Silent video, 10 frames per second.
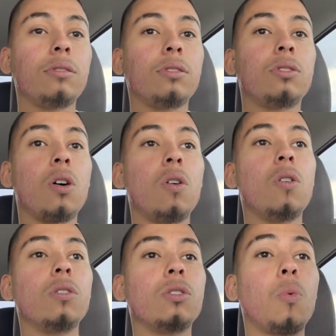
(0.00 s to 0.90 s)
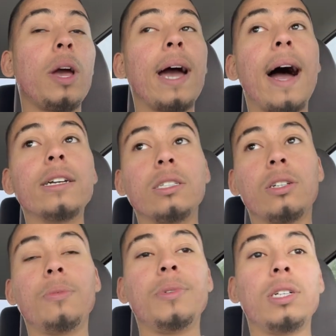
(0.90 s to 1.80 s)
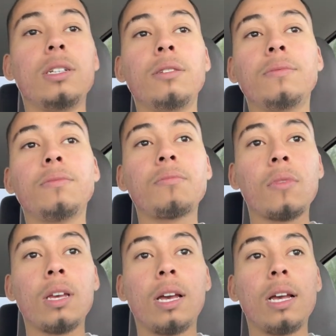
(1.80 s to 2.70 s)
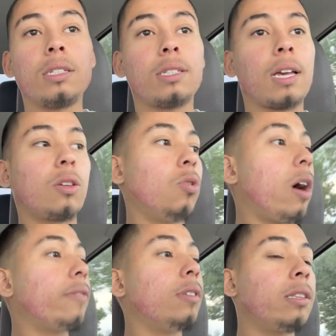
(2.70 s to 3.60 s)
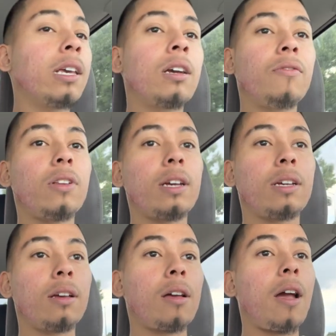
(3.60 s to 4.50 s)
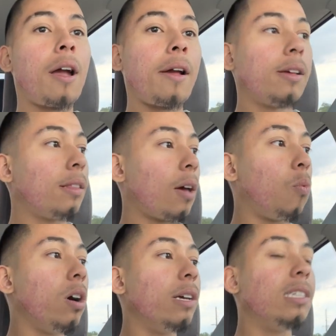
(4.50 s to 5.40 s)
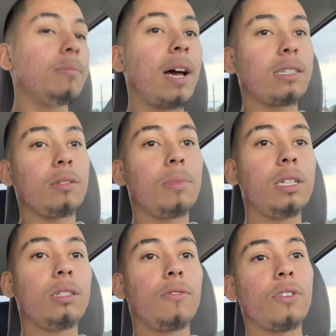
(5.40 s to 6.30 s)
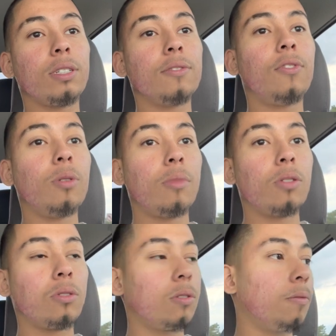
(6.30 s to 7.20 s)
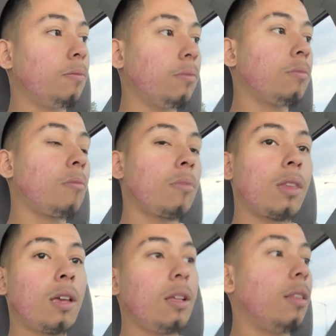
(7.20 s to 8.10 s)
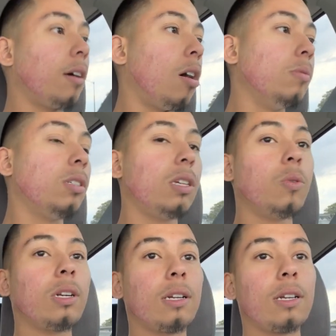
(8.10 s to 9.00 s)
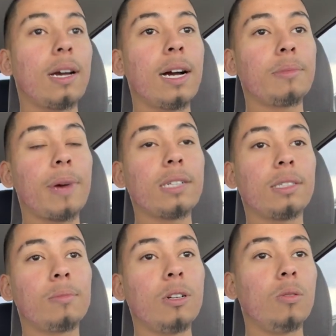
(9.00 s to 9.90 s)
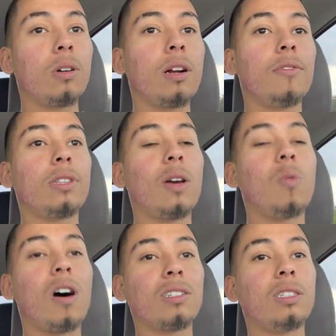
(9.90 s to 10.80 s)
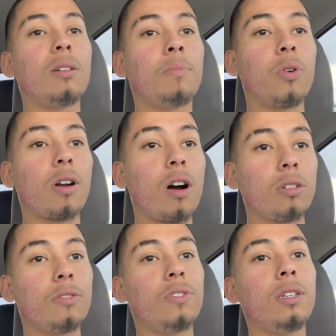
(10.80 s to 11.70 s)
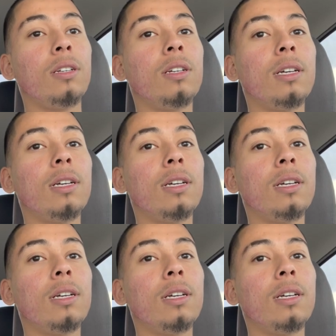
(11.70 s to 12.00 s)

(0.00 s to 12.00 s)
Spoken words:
So the way I interpret it is like you have to think of like what is masturbation first and foremost. Like, obviously when guys masturbate or whatever, they watch pornography